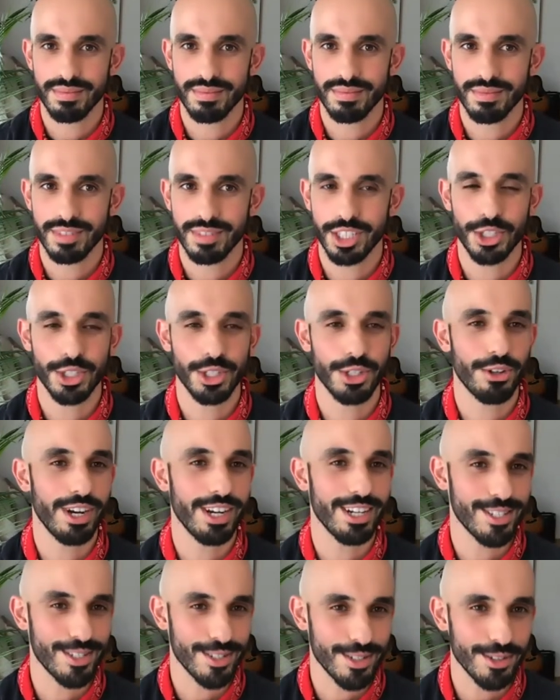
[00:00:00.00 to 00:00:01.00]
Did you
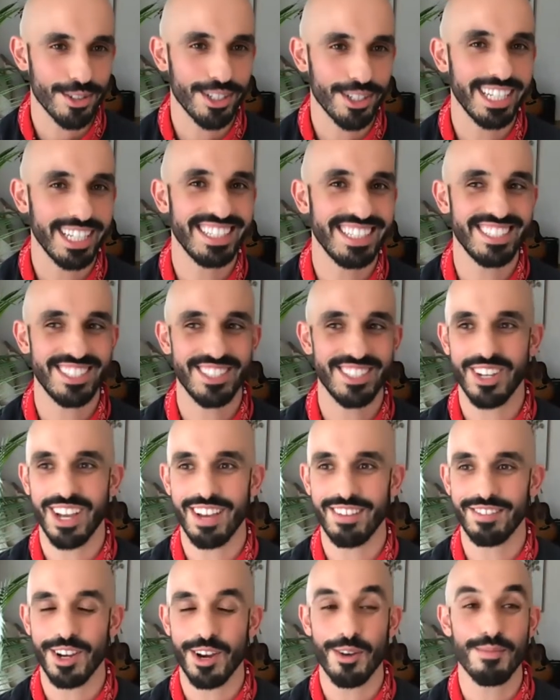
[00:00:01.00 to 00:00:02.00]
create a story? Did you
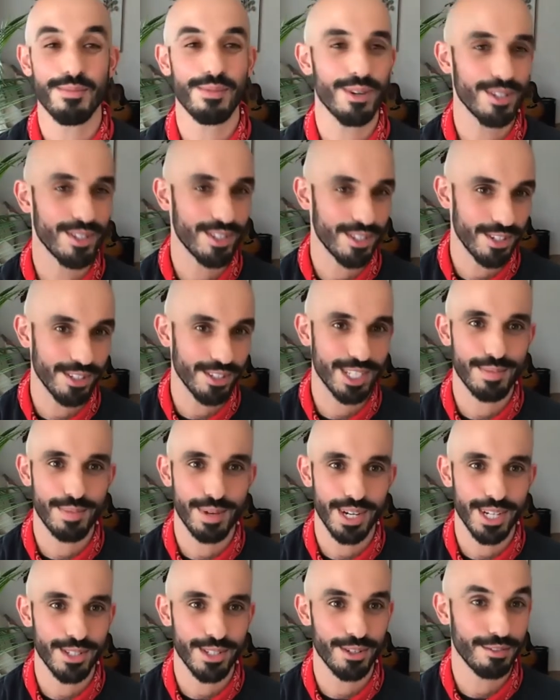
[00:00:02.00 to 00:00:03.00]
have your own personal
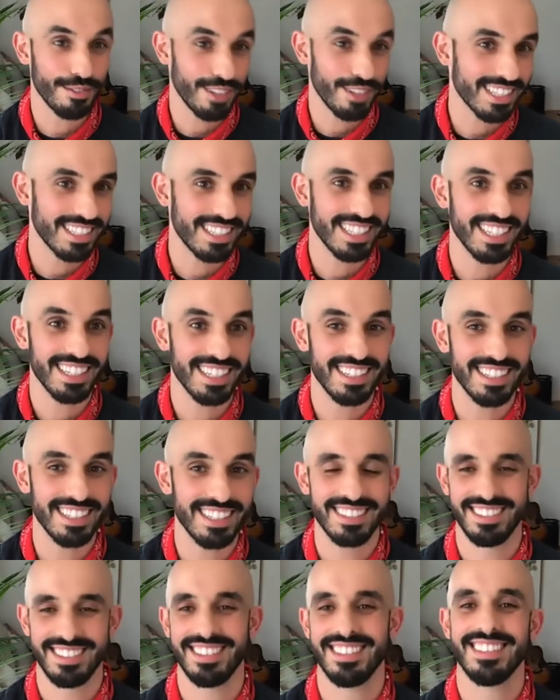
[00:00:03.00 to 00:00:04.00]
experience reflected?
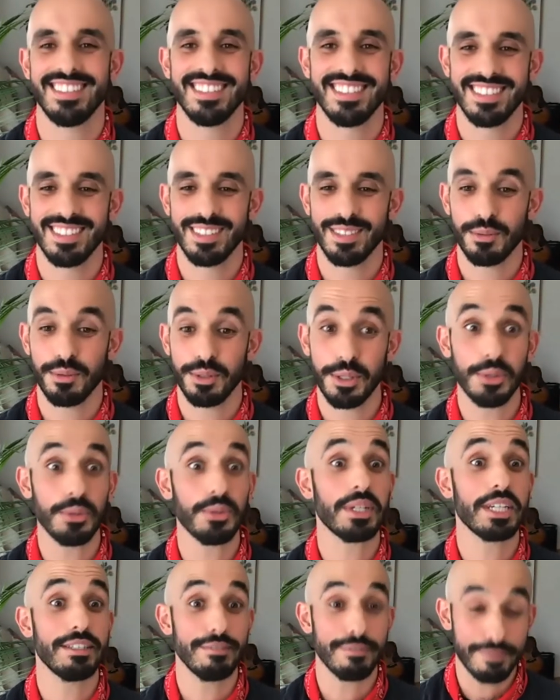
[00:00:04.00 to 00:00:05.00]
Were you
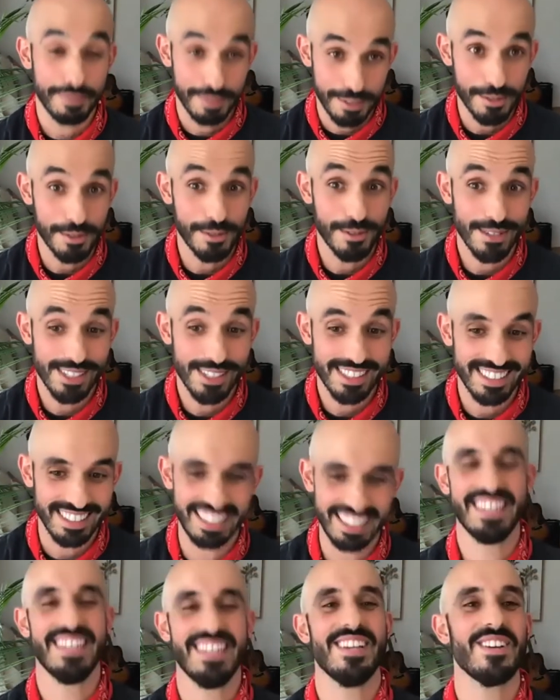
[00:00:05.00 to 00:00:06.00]
confused?
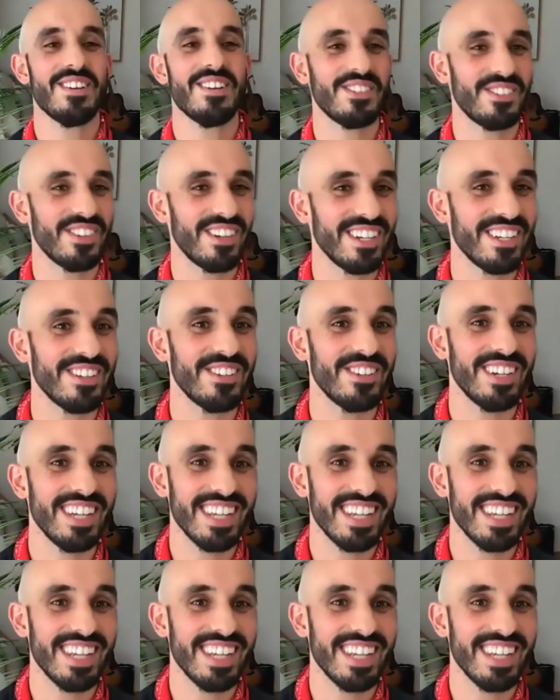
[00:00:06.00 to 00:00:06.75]
Were you,